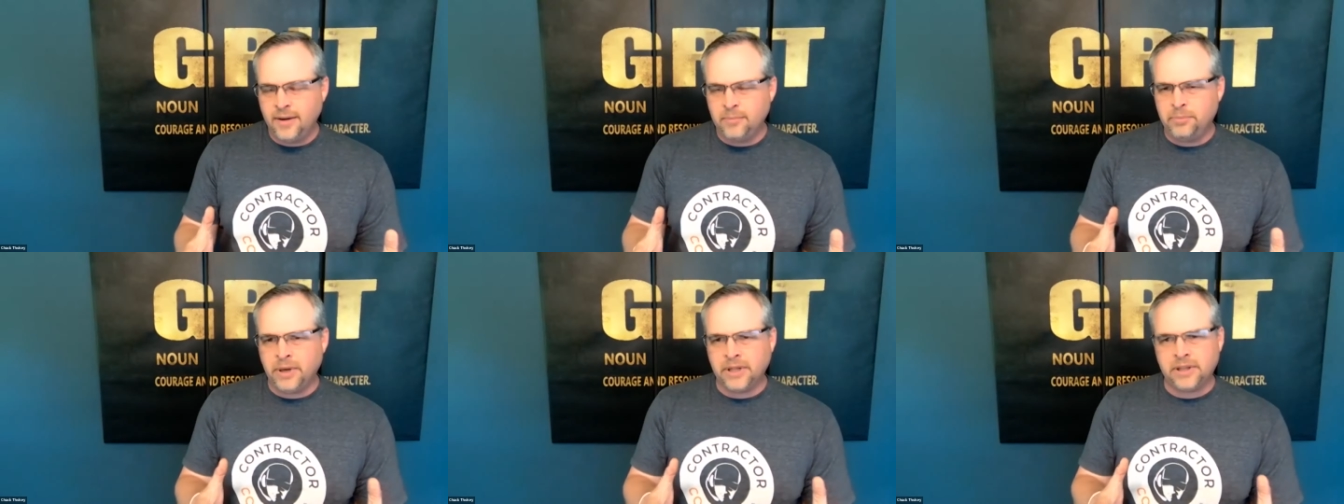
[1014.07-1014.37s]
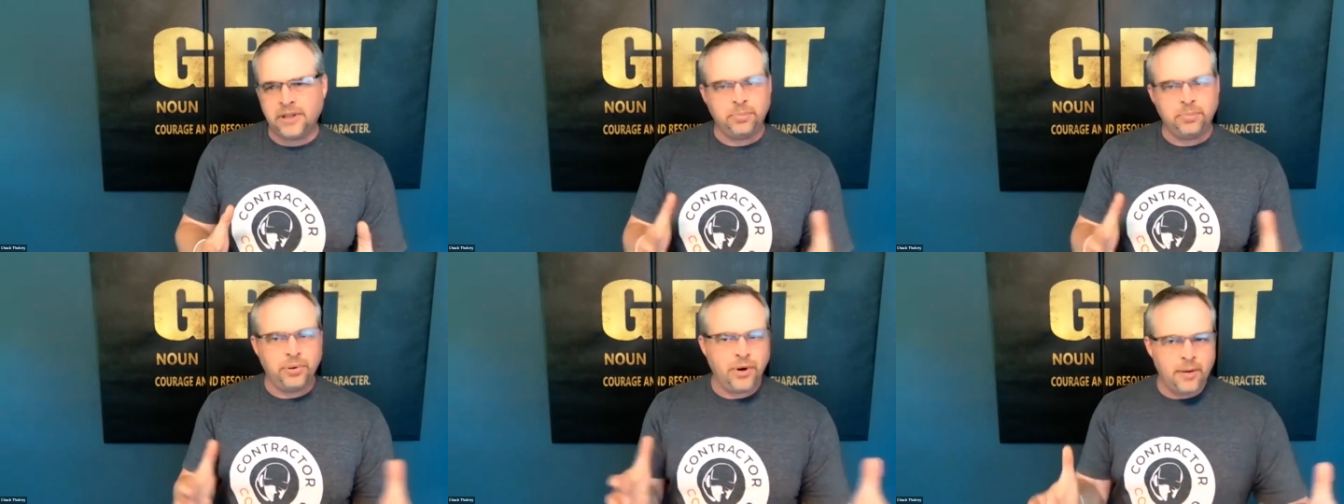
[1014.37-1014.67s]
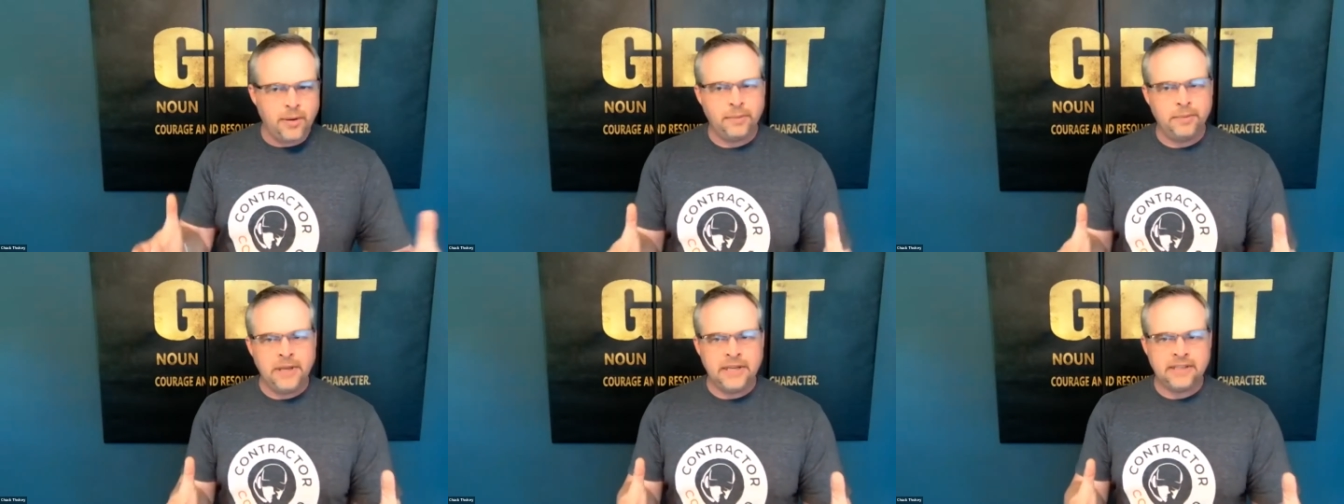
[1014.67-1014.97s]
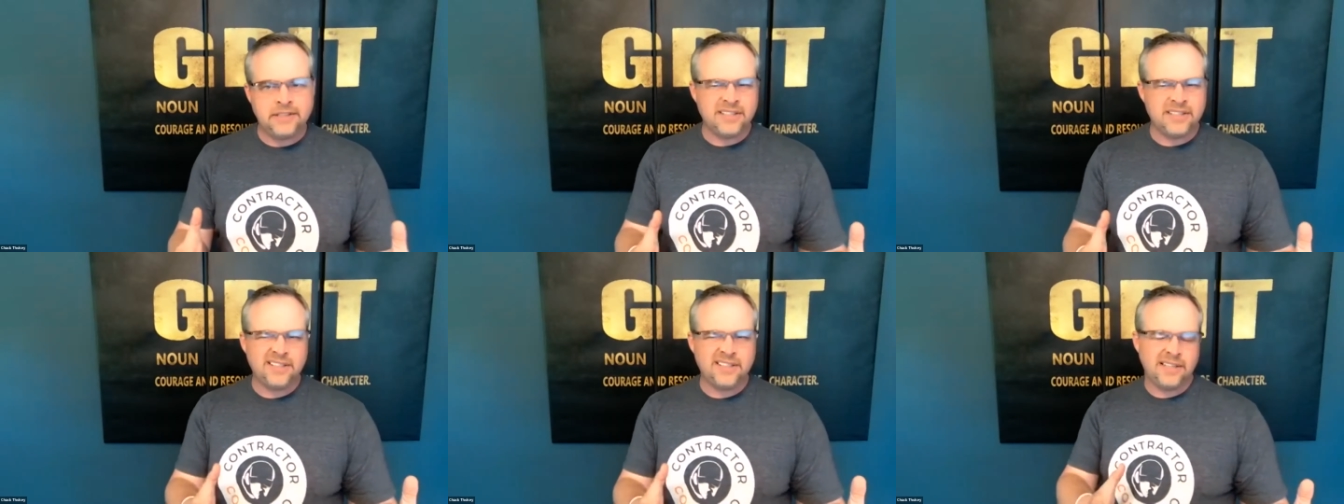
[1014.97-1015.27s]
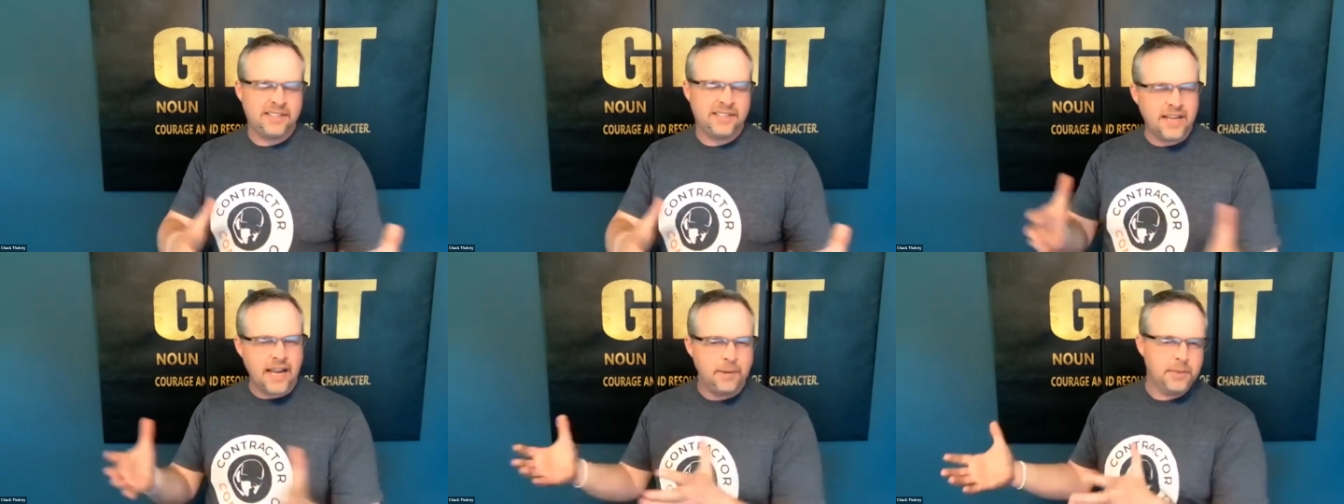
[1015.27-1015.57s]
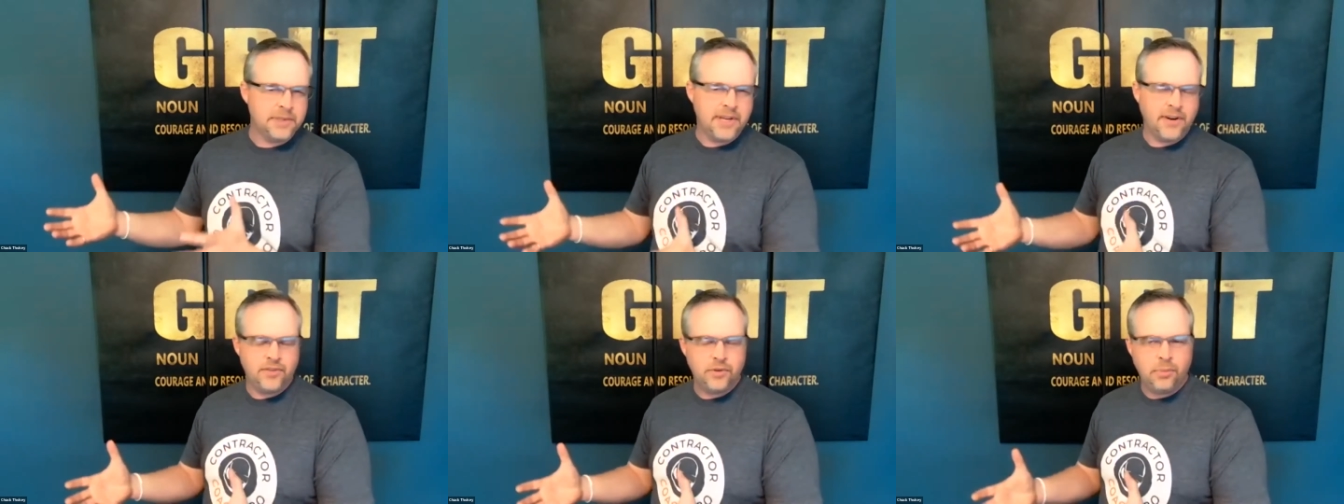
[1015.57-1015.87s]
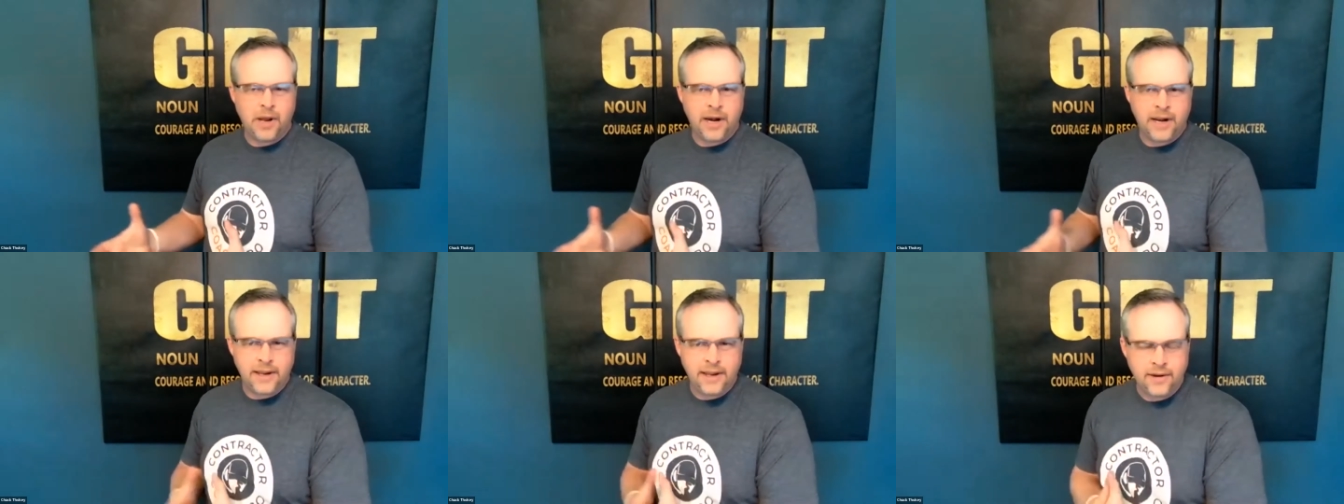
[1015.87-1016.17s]
But the problem is it's the same as
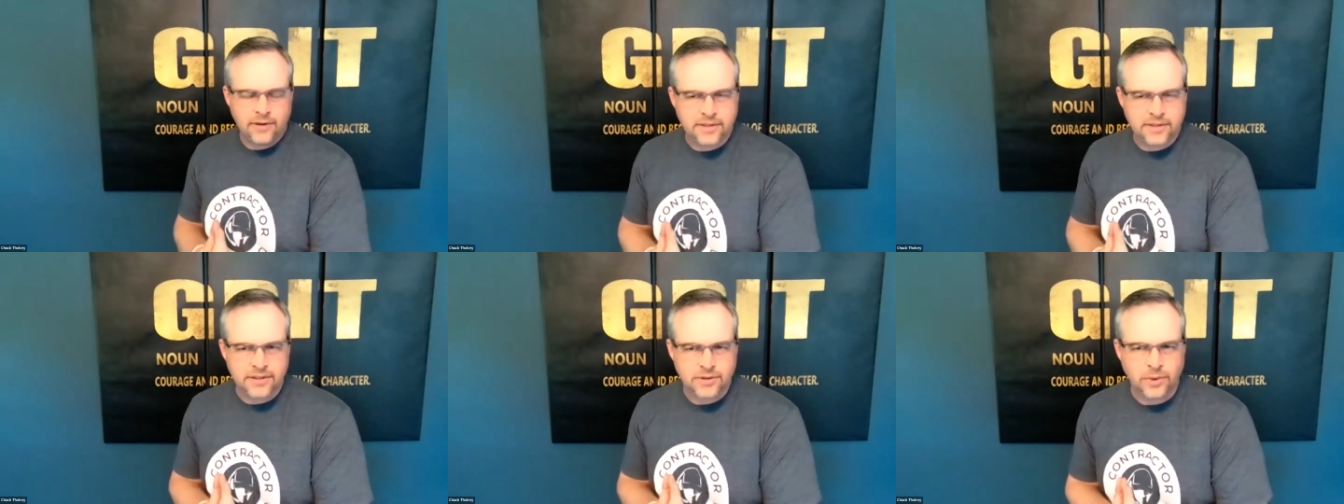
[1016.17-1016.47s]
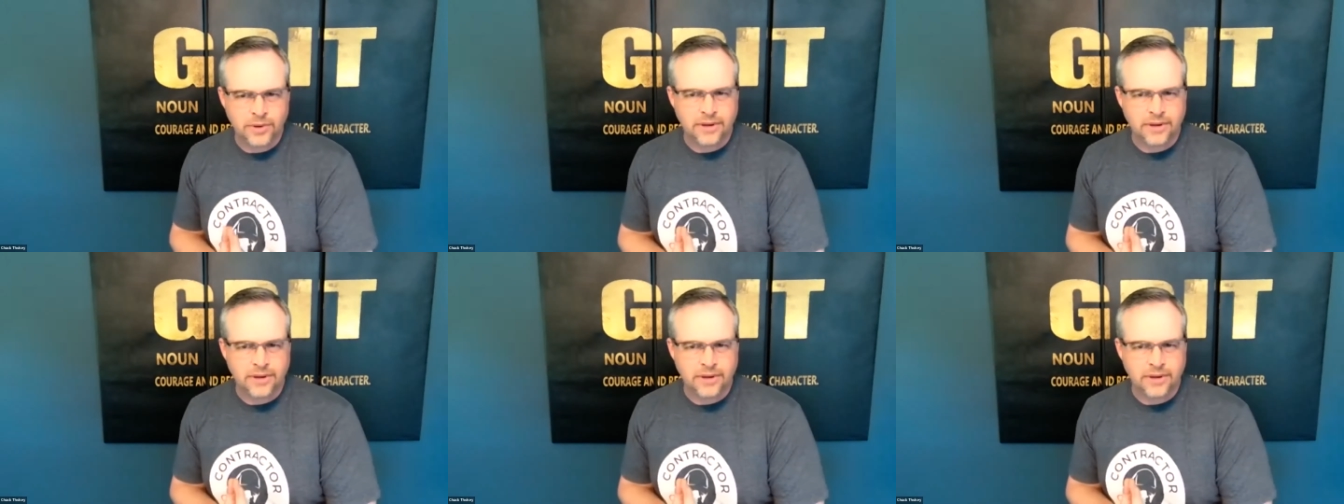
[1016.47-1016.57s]
everybody else's.